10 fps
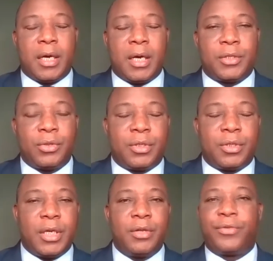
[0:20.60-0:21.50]
to
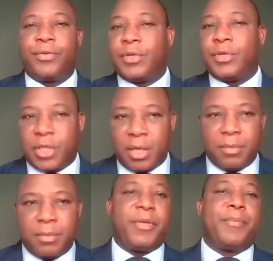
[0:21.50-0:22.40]
drill through some
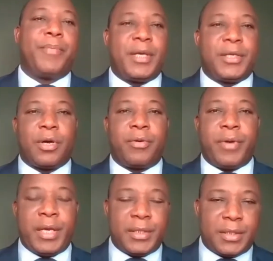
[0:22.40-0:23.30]
of the big
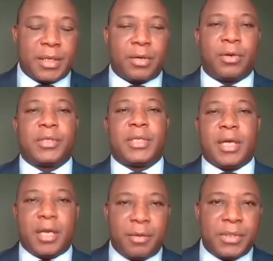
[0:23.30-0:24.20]
stories across
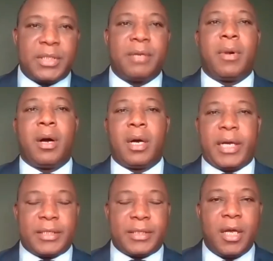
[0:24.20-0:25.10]
economies and
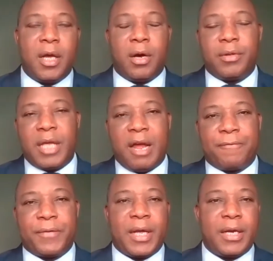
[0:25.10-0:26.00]
markets on the
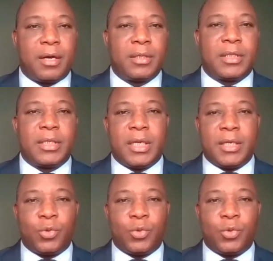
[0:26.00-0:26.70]
African continent.